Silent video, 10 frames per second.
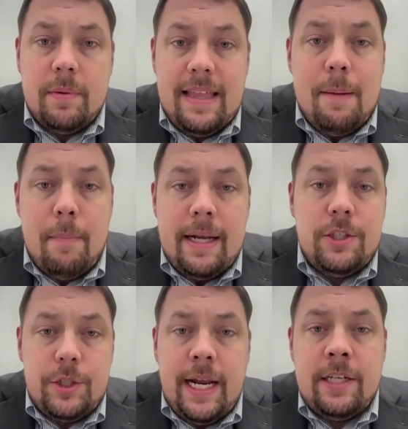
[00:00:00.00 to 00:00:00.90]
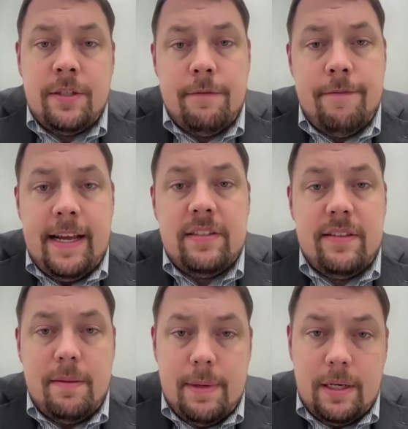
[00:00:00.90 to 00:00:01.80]
but that might change the face
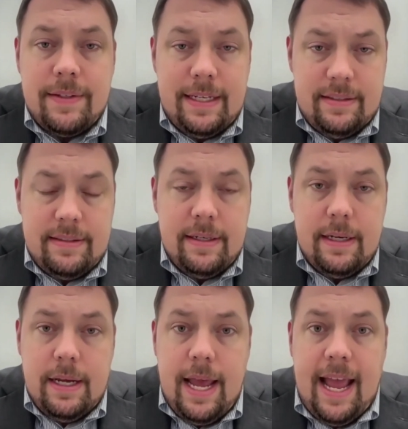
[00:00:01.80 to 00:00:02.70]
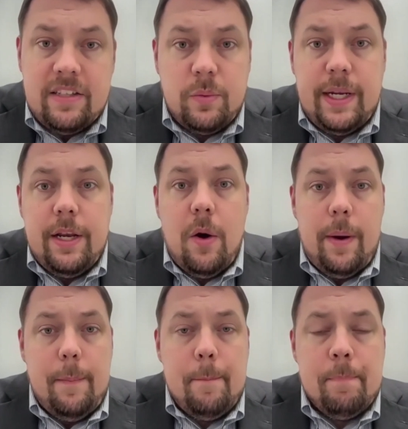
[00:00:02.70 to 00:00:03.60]
of the Middle East as we know it.